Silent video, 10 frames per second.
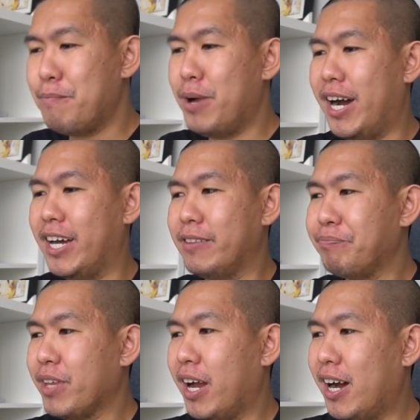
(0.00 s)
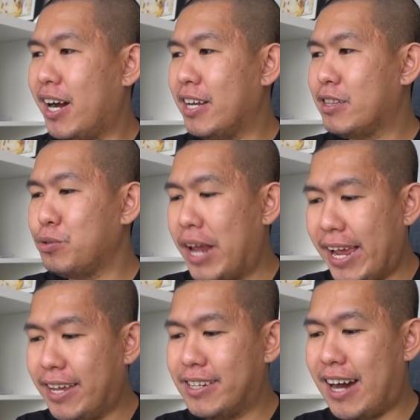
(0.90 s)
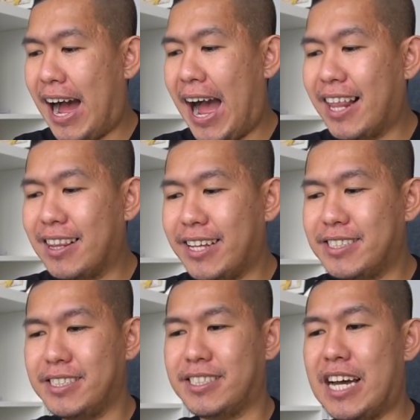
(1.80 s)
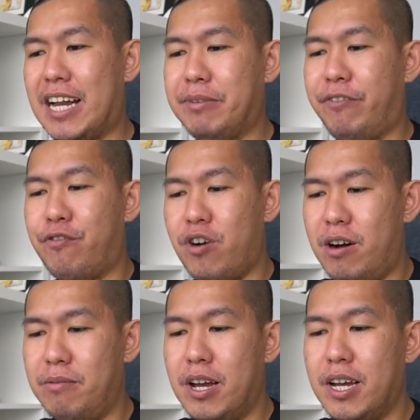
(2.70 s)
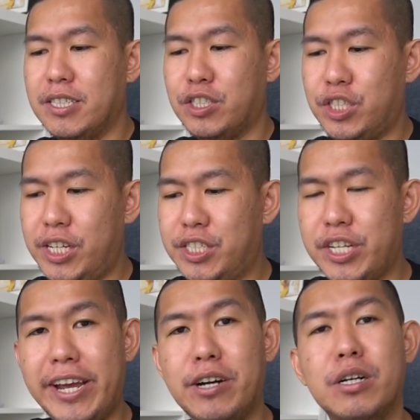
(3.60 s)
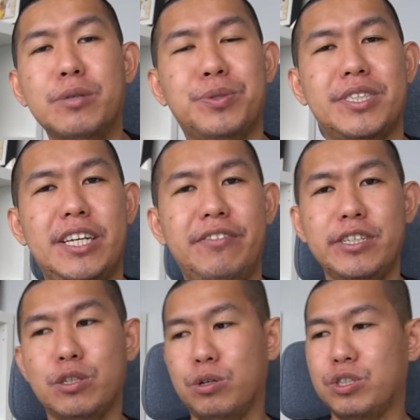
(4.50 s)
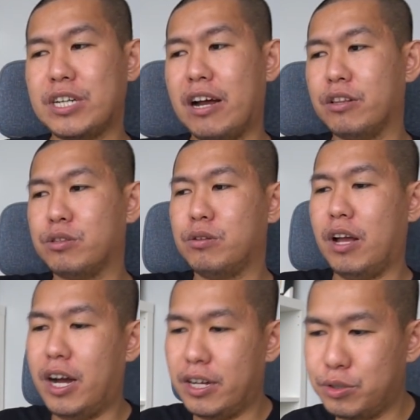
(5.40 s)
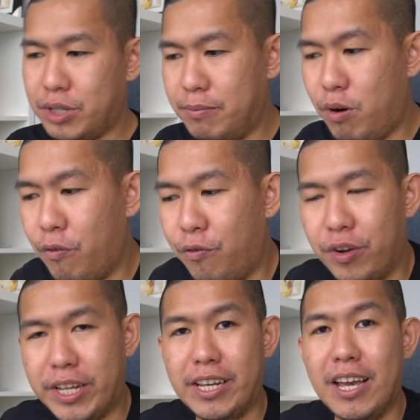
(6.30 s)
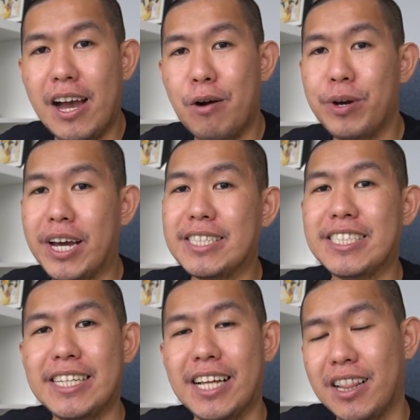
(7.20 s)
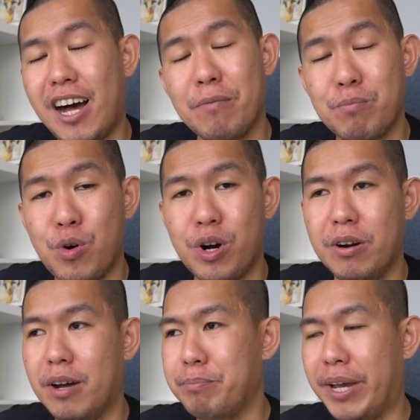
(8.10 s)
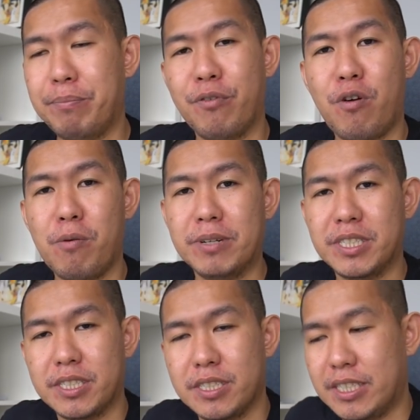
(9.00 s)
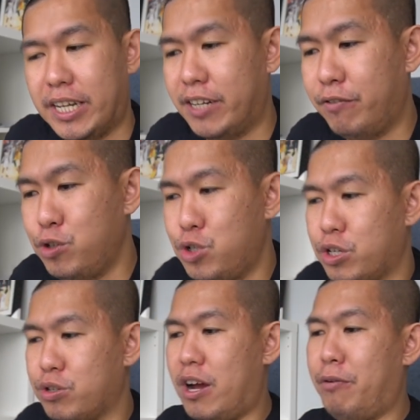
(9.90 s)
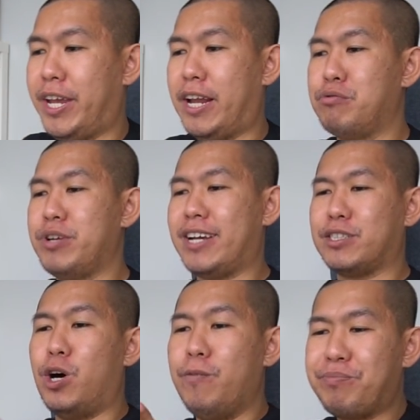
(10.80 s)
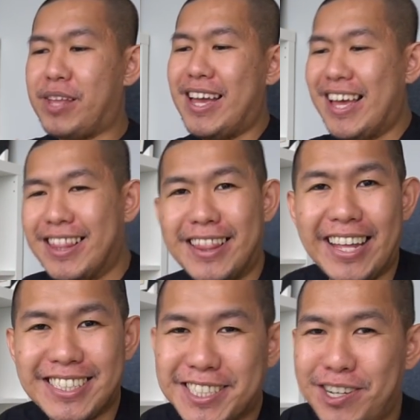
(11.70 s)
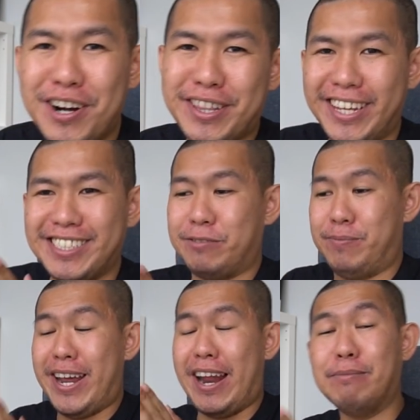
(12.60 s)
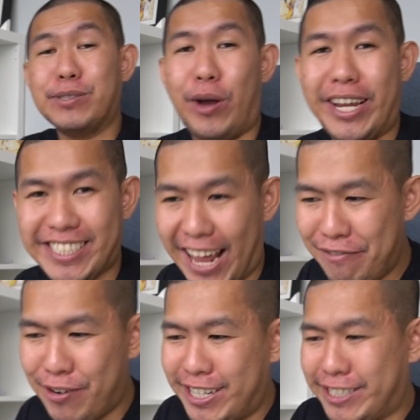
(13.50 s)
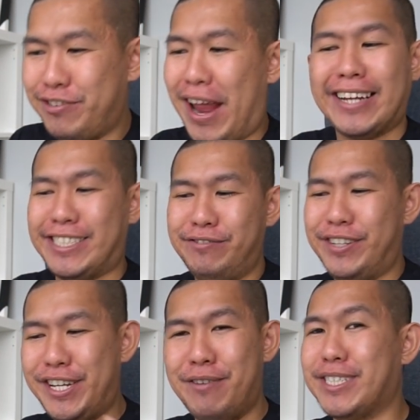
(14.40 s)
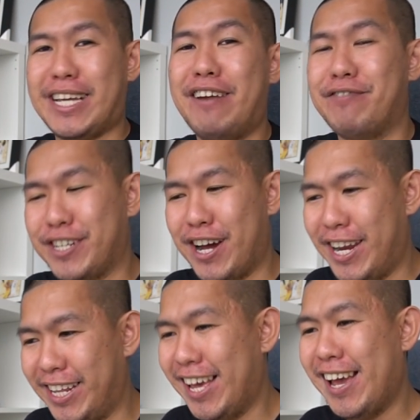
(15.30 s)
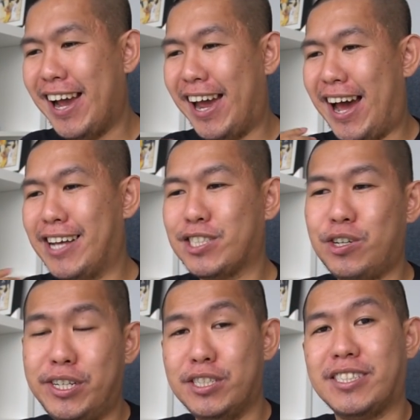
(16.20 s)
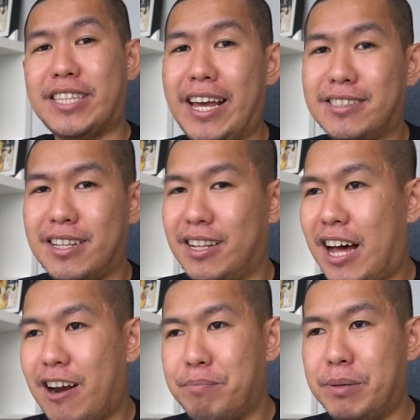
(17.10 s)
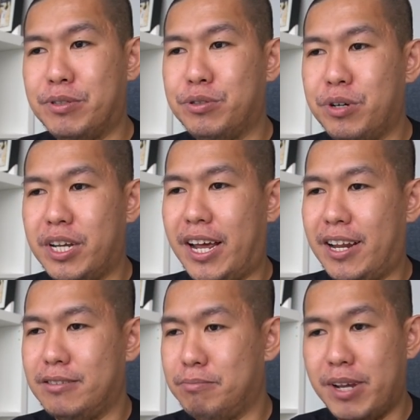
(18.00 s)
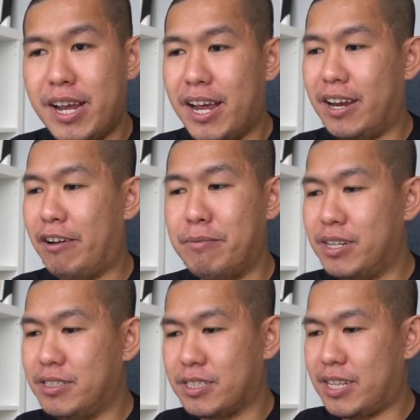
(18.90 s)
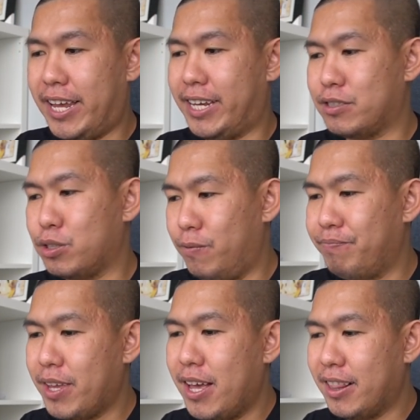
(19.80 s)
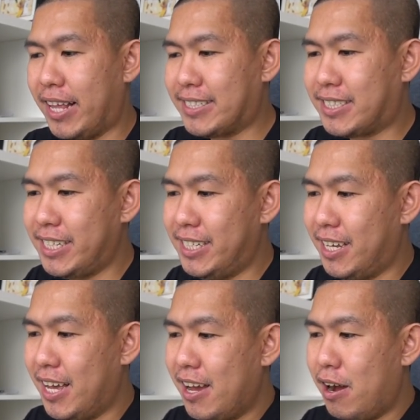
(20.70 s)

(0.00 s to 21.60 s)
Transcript: But uh, today the highlights is gonna be from CJ Hoops TV. So shout out uh, to them. Hopefully, we're gonna see a lot more big performances in the future so we can react. So let's start this. Oh, man, I'm so excited for this reaction video because I never done it, and I saw in the states a lot of people do it, and man, everybody just like it. So let's see.